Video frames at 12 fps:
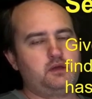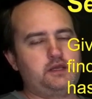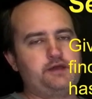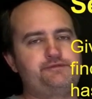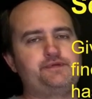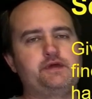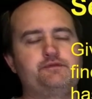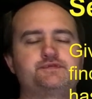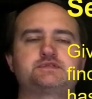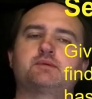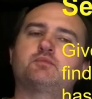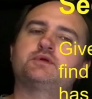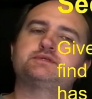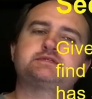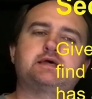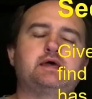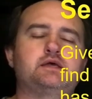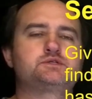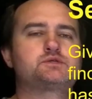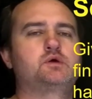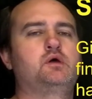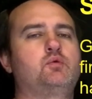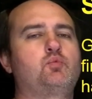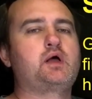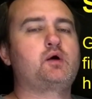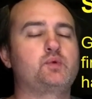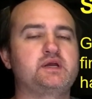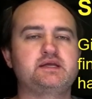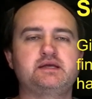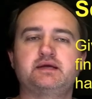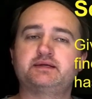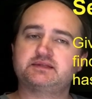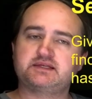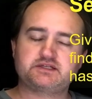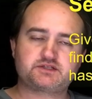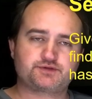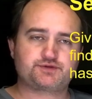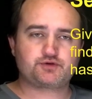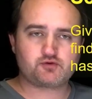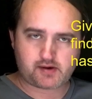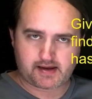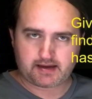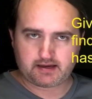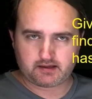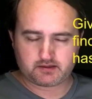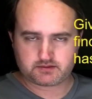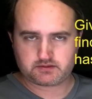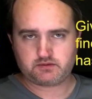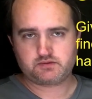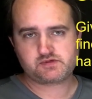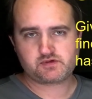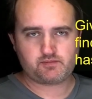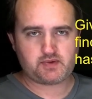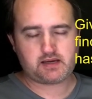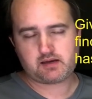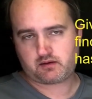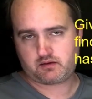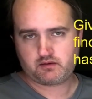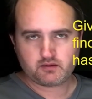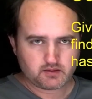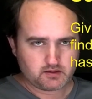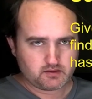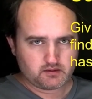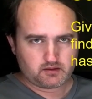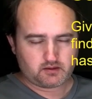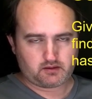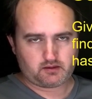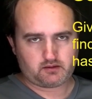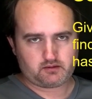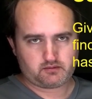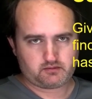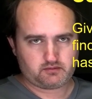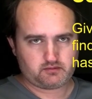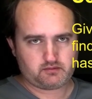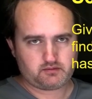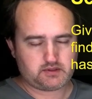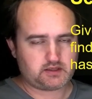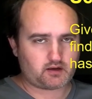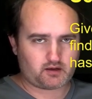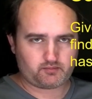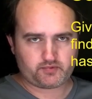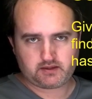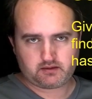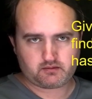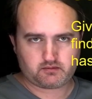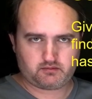if someone says, well, we need at least 2 eggs to make an omelet,